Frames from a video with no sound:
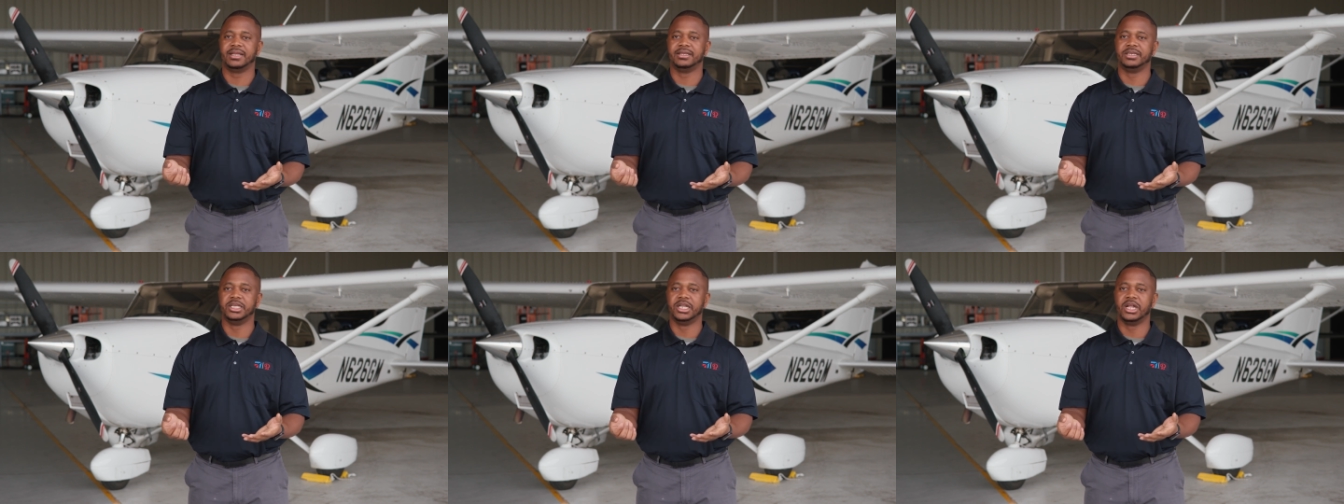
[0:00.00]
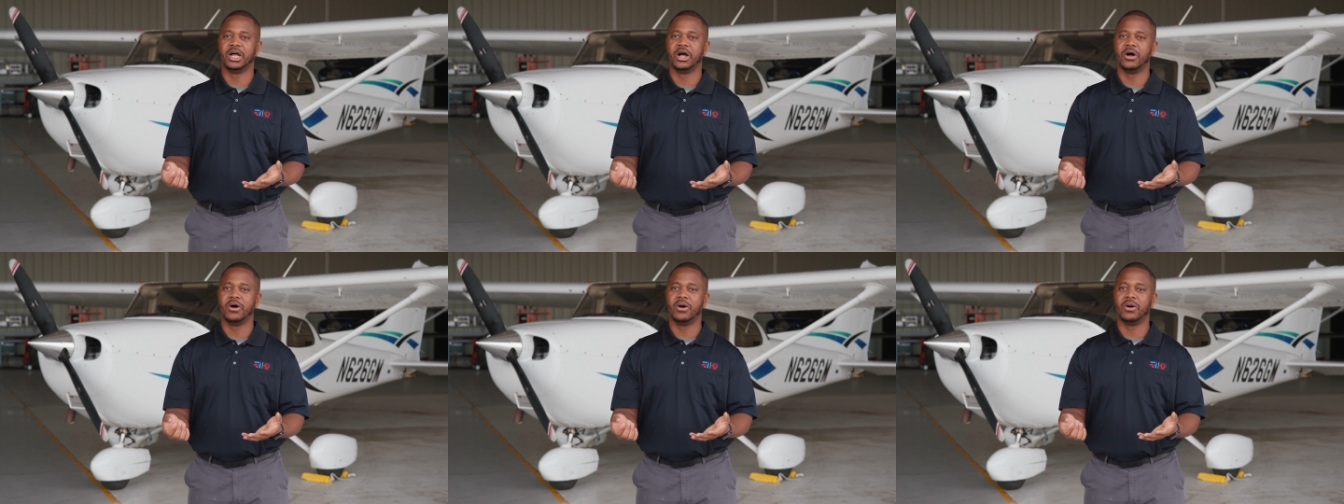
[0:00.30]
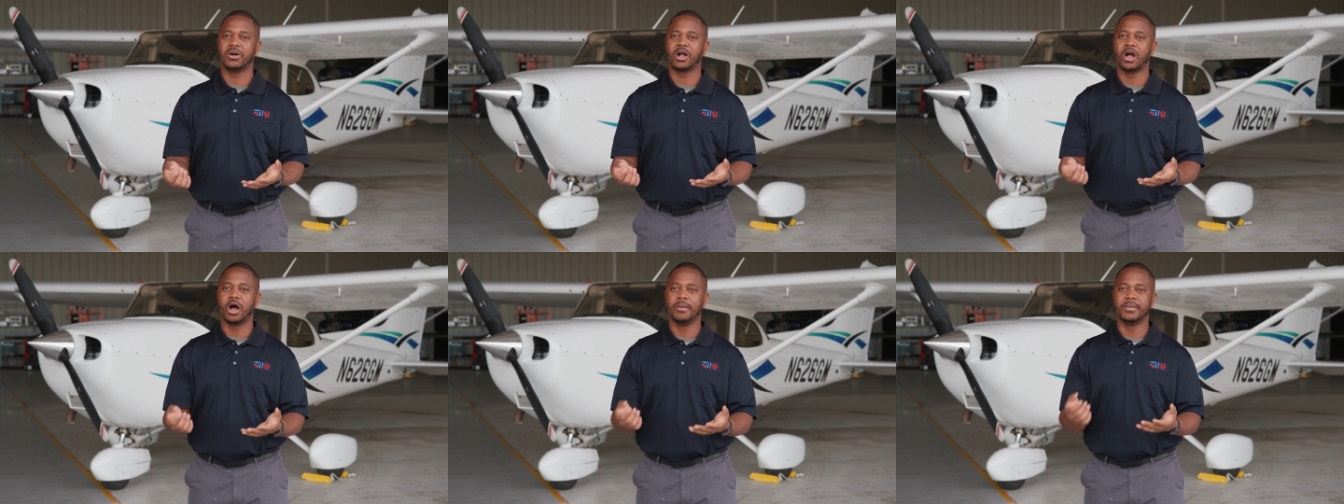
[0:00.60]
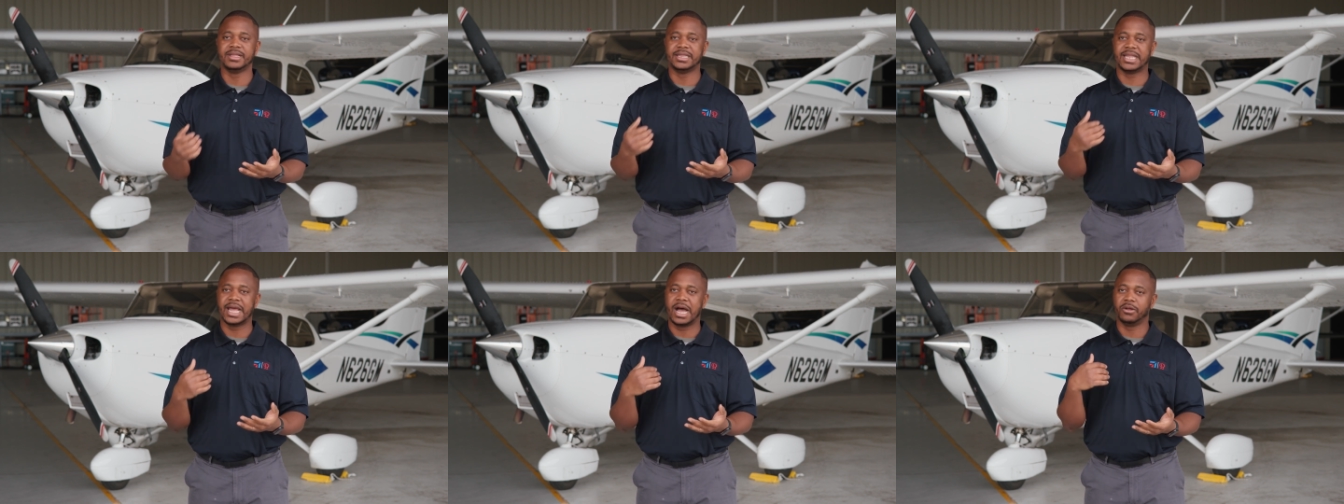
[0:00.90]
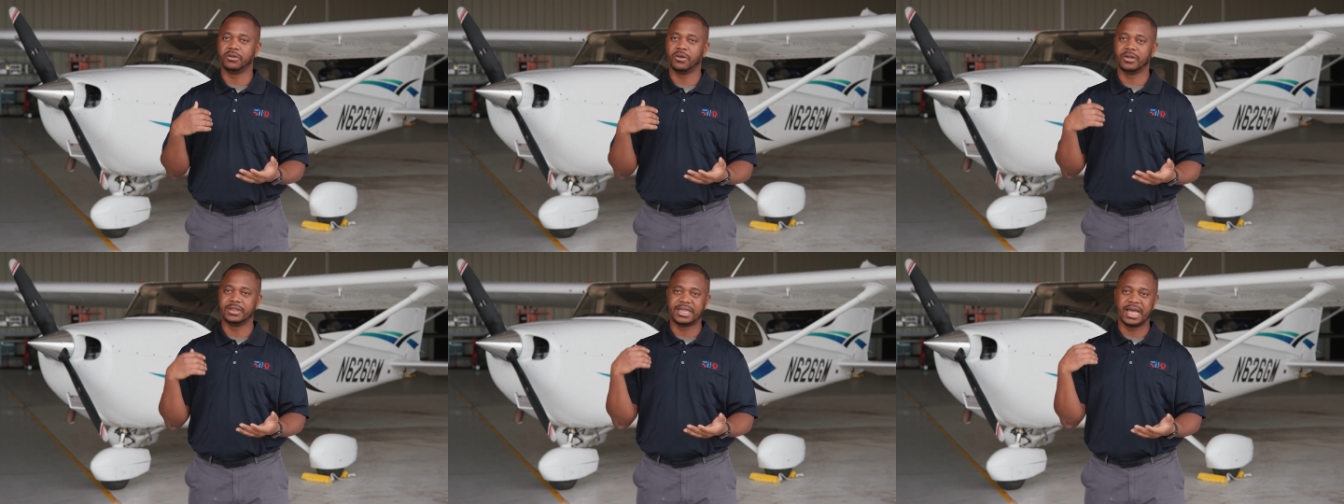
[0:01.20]
you know, coming
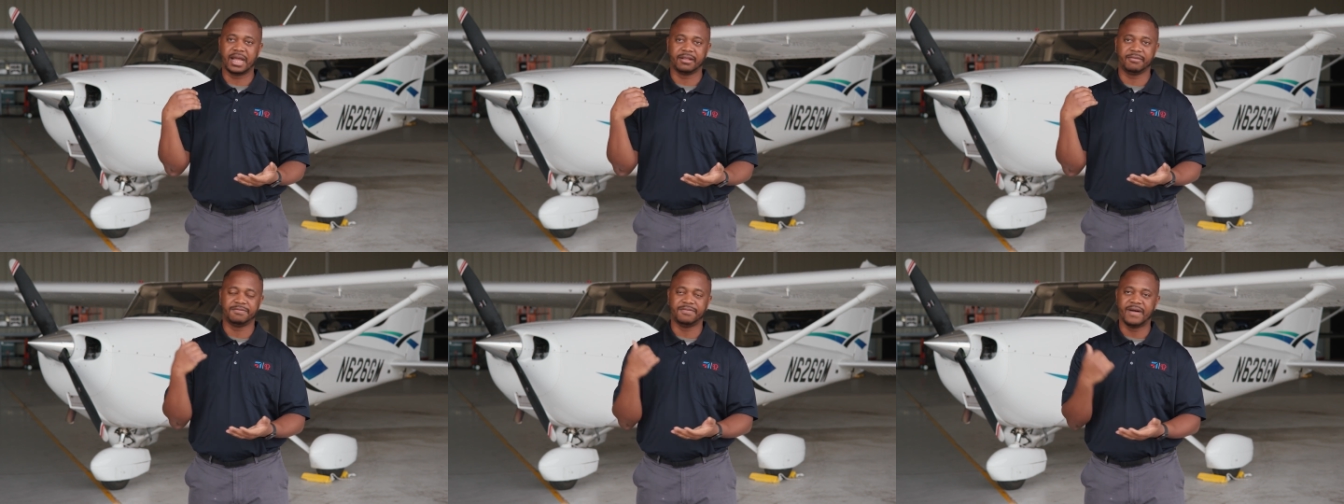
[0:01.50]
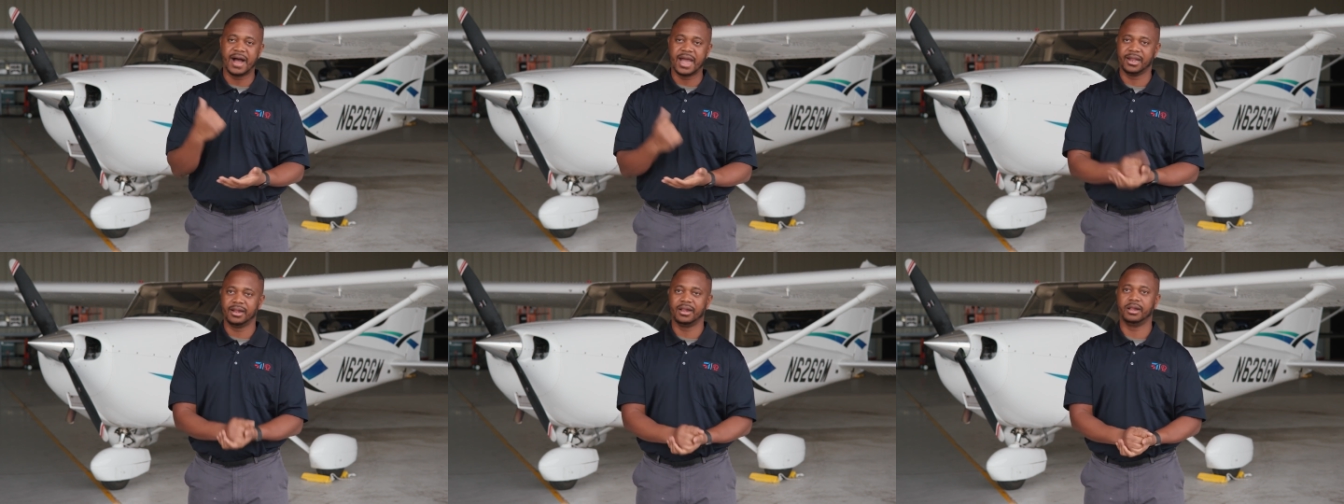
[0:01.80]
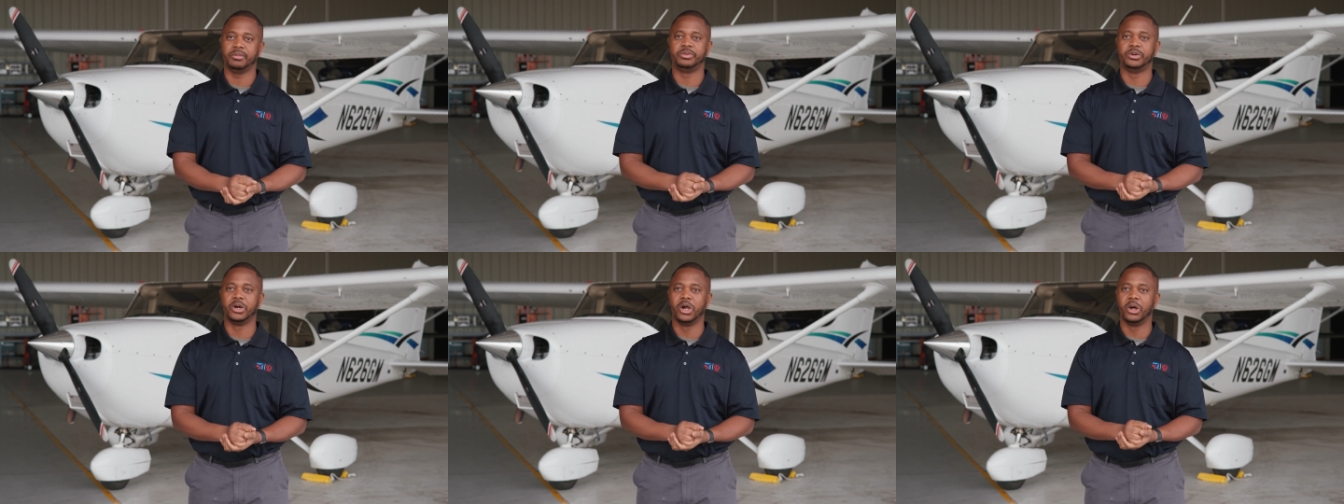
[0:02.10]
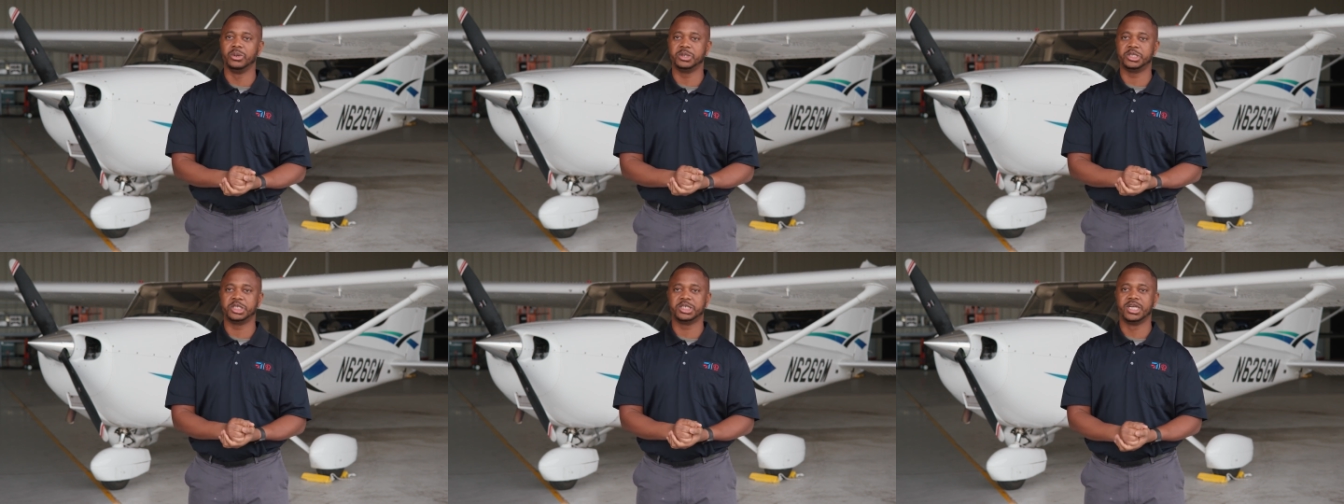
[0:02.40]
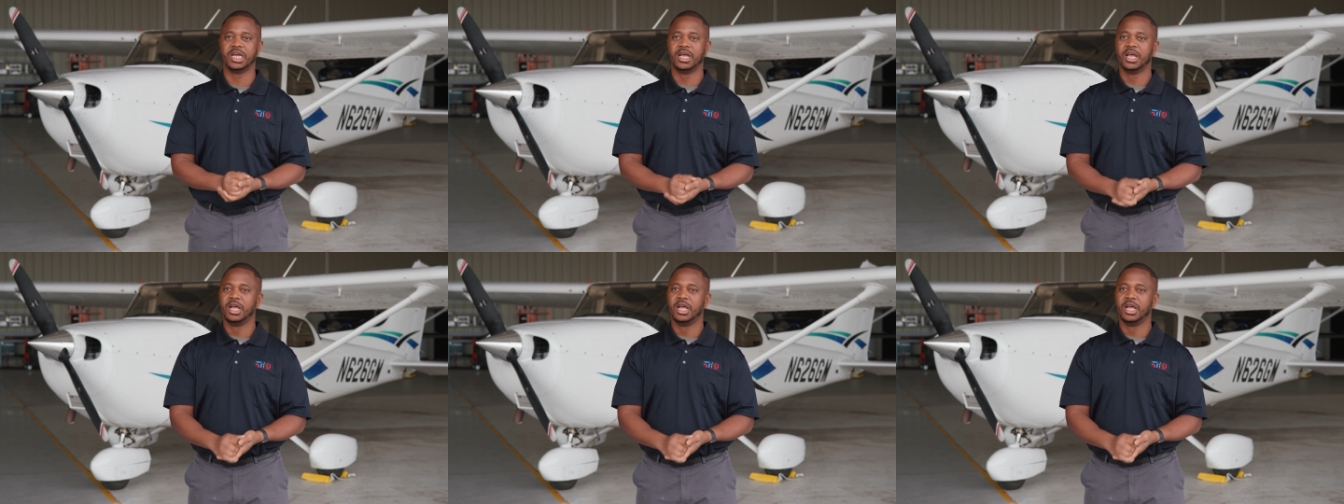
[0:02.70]
down on that final approach,